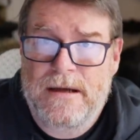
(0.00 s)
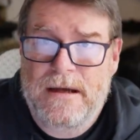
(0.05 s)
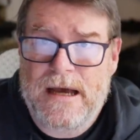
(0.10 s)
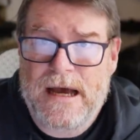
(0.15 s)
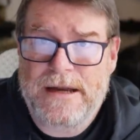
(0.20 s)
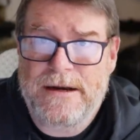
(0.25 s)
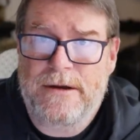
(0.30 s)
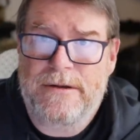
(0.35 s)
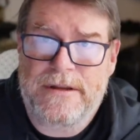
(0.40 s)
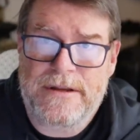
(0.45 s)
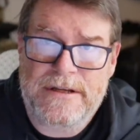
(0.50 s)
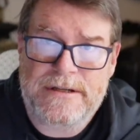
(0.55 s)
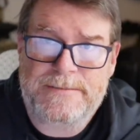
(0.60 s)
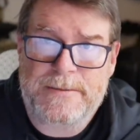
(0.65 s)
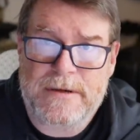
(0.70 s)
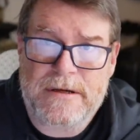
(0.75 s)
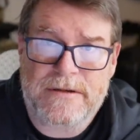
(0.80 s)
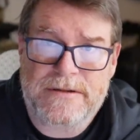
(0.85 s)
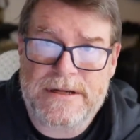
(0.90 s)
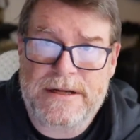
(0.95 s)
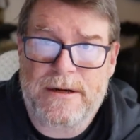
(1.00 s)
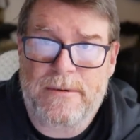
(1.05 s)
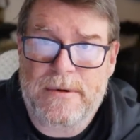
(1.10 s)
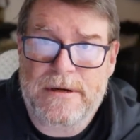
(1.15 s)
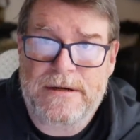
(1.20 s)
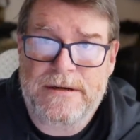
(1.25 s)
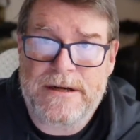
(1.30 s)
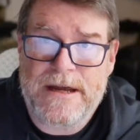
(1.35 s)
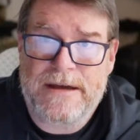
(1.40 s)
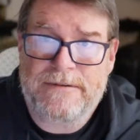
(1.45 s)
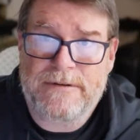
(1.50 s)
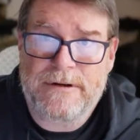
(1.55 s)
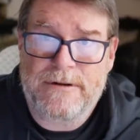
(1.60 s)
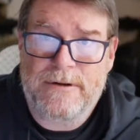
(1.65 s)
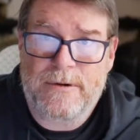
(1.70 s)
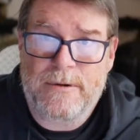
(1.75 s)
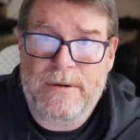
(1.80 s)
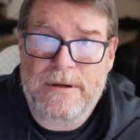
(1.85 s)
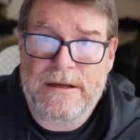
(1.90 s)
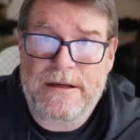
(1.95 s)
I know this because I know what you have to
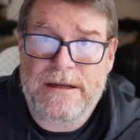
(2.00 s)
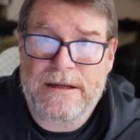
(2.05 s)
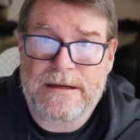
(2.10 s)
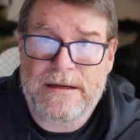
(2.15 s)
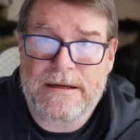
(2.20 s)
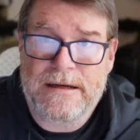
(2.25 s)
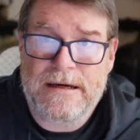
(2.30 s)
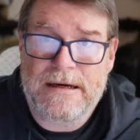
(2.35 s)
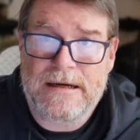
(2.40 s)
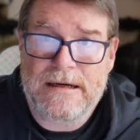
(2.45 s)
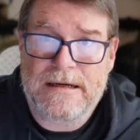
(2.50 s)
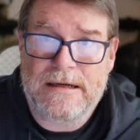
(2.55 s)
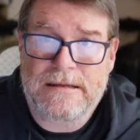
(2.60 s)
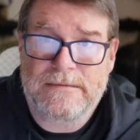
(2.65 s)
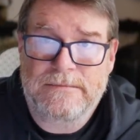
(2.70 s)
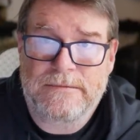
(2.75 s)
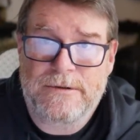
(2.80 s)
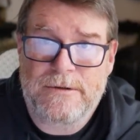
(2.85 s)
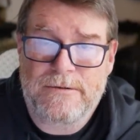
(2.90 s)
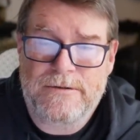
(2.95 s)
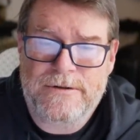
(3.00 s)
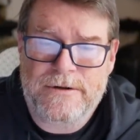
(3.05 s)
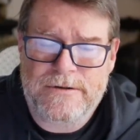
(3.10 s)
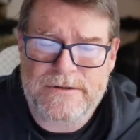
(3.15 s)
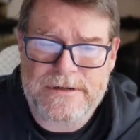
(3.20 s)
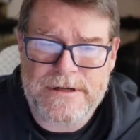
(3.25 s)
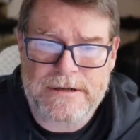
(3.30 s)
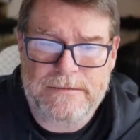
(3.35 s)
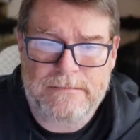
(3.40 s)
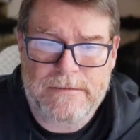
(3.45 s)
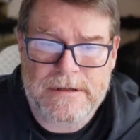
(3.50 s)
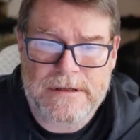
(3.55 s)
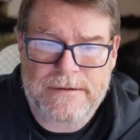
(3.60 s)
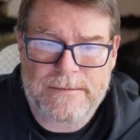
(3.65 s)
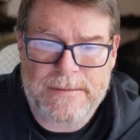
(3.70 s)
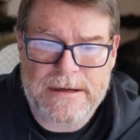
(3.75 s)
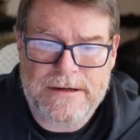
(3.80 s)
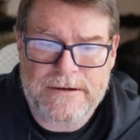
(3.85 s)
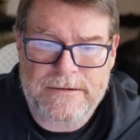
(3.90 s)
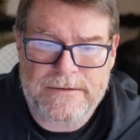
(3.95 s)
do in New Jersey
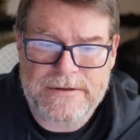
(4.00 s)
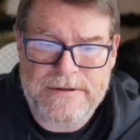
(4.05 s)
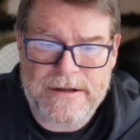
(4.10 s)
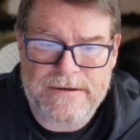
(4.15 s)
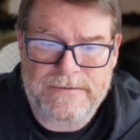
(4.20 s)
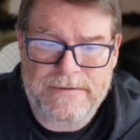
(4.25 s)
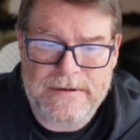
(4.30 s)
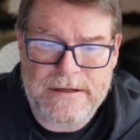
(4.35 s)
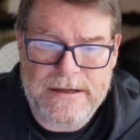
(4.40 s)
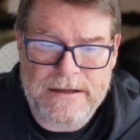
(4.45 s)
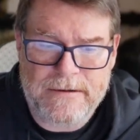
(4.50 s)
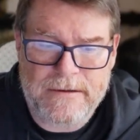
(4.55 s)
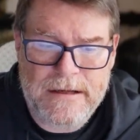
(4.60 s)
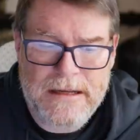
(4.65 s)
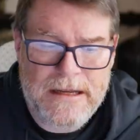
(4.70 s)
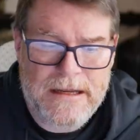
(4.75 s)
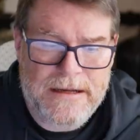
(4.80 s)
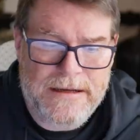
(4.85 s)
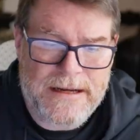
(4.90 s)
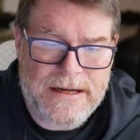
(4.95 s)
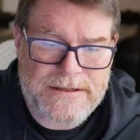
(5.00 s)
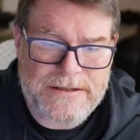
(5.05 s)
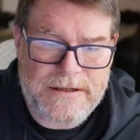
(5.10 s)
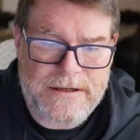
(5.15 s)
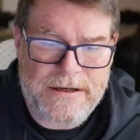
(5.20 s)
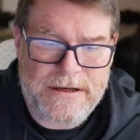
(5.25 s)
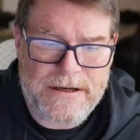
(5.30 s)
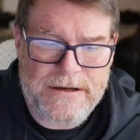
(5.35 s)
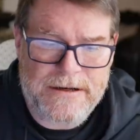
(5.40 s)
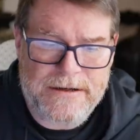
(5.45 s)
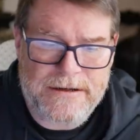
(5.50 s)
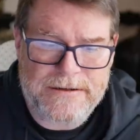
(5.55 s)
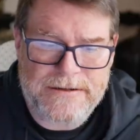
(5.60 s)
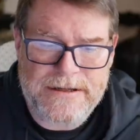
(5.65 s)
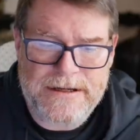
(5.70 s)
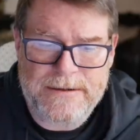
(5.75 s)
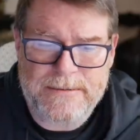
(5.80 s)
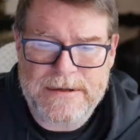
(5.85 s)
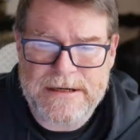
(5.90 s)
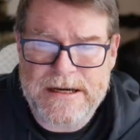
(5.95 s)
to make your stuff legal. Next thing you know, they're going to
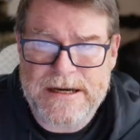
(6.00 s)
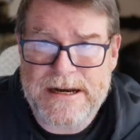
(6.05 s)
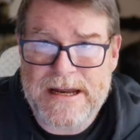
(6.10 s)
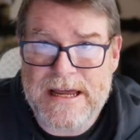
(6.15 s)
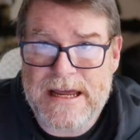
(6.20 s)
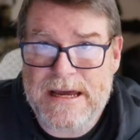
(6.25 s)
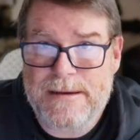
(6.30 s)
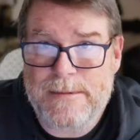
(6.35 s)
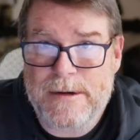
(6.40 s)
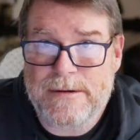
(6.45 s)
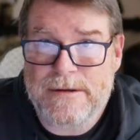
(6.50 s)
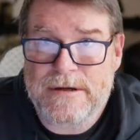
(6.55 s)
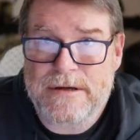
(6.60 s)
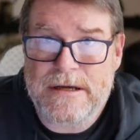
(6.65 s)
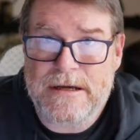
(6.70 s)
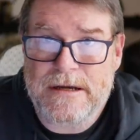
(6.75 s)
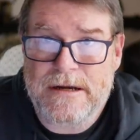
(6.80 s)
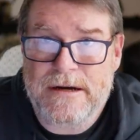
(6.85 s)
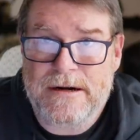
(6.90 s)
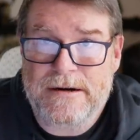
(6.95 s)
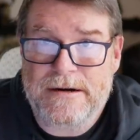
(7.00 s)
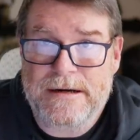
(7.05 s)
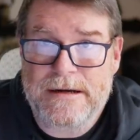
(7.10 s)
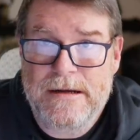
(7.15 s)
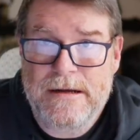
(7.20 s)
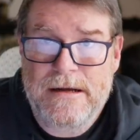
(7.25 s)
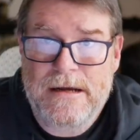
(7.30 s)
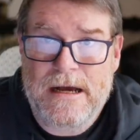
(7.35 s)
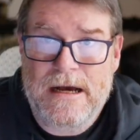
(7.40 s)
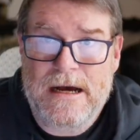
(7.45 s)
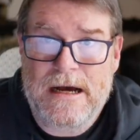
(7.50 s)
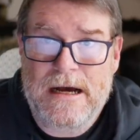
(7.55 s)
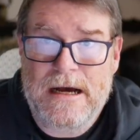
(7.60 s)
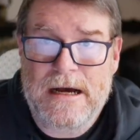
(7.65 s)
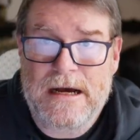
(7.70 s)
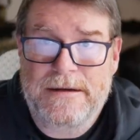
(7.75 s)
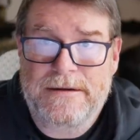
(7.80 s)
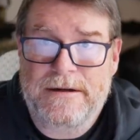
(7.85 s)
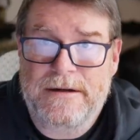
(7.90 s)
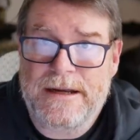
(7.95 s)
tell you what kind of ammo you can carry.
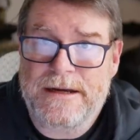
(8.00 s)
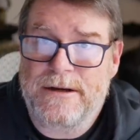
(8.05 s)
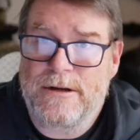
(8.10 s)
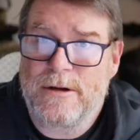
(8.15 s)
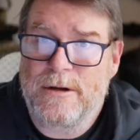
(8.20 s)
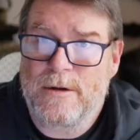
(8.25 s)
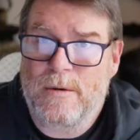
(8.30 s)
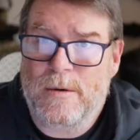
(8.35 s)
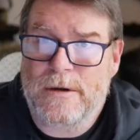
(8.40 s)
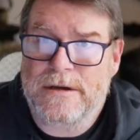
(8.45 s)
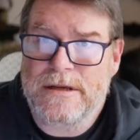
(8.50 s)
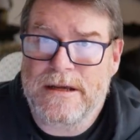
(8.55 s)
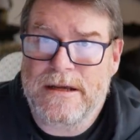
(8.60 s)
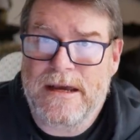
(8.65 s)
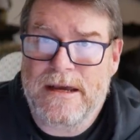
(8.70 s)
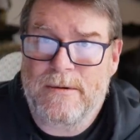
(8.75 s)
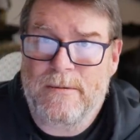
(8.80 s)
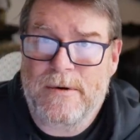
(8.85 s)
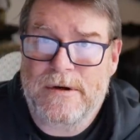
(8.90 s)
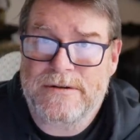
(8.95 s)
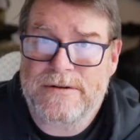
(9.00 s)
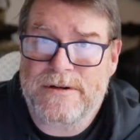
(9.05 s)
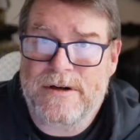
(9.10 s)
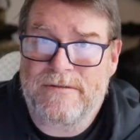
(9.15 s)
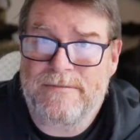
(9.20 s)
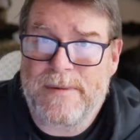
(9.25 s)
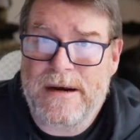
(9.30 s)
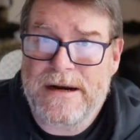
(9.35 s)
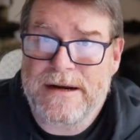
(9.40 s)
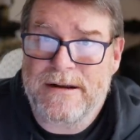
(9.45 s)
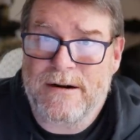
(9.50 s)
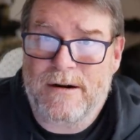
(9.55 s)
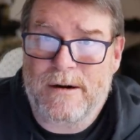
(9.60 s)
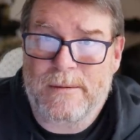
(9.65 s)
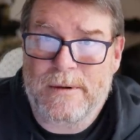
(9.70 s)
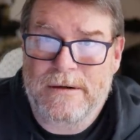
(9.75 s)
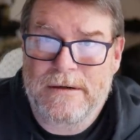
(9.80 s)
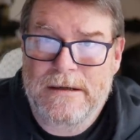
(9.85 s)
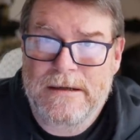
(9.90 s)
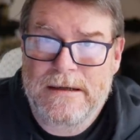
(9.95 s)
They're like New York. You can't wear soft body
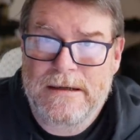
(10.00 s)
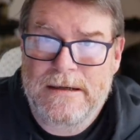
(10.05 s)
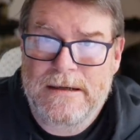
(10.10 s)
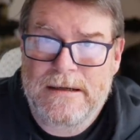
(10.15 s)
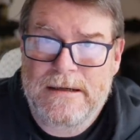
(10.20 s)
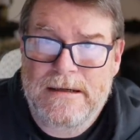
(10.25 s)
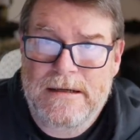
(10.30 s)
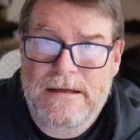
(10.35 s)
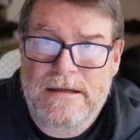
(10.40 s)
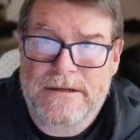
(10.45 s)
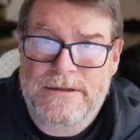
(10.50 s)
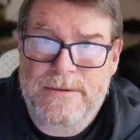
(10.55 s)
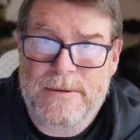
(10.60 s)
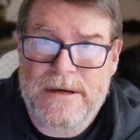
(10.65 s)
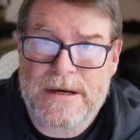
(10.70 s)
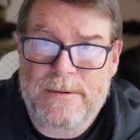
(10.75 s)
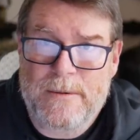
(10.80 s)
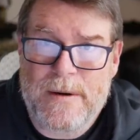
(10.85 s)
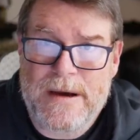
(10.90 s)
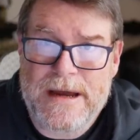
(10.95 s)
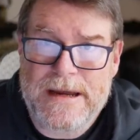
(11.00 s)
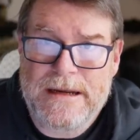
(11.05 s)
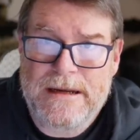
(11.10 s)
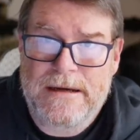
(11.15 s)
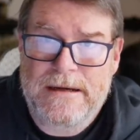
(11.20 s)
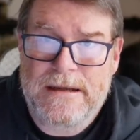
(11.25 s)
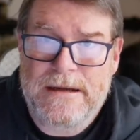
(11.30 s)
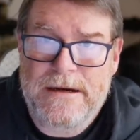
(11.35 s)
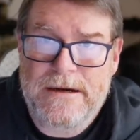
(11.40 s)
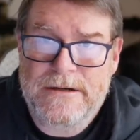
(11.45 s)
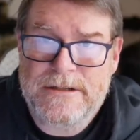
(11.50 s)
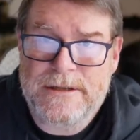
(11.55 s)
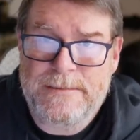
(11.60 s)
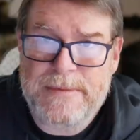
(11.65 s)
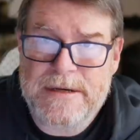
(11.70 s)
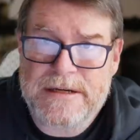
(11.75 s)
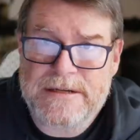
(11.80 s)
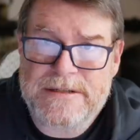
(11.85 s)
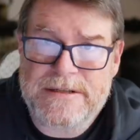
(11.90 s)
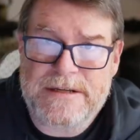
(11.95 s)
armor. So anyway, here's the
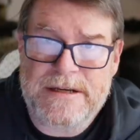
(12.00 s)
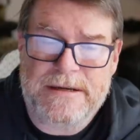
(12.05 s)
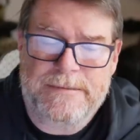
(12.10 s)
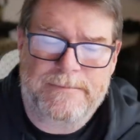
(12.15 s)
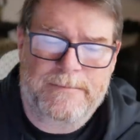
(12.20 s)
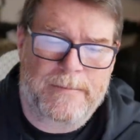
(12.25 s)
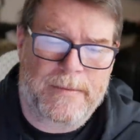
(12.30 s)
biggest thing.